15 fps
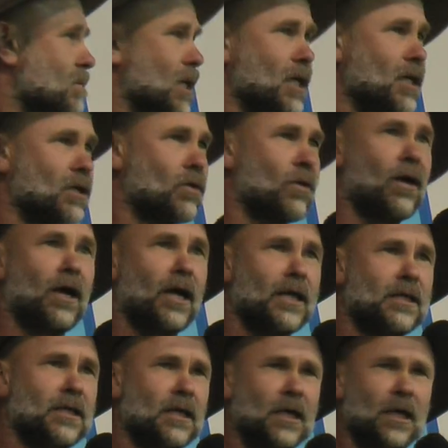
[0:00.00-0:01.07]
he
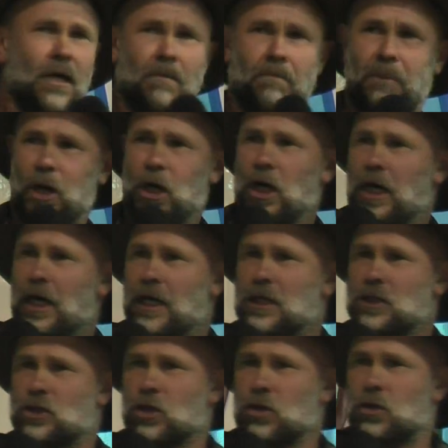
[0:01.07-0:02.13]
cried.
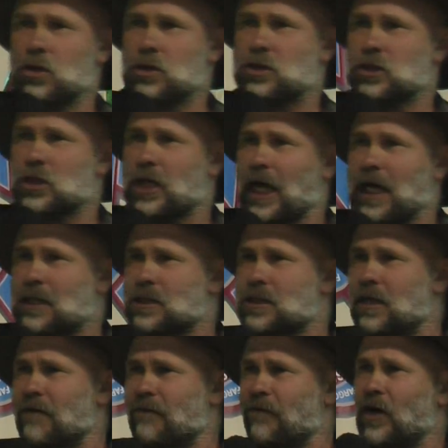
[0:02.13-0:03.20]
"By George, that's
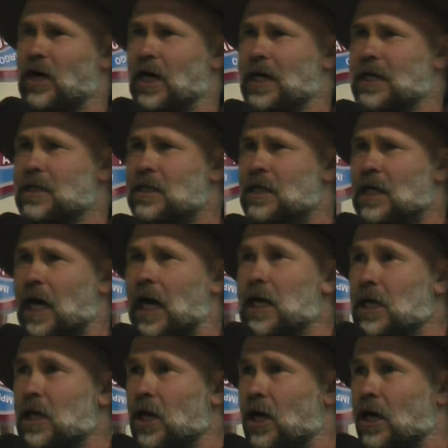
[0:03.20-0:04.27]
fine, a
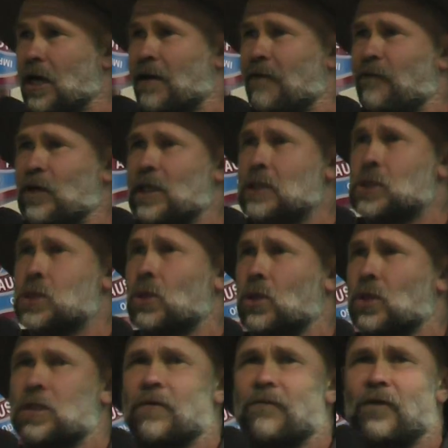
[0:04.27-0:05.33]
lively
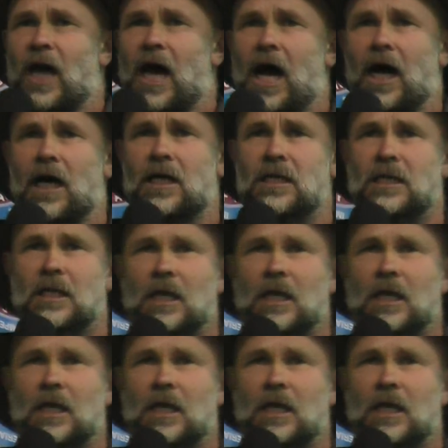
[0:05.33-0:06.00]
sort of lark.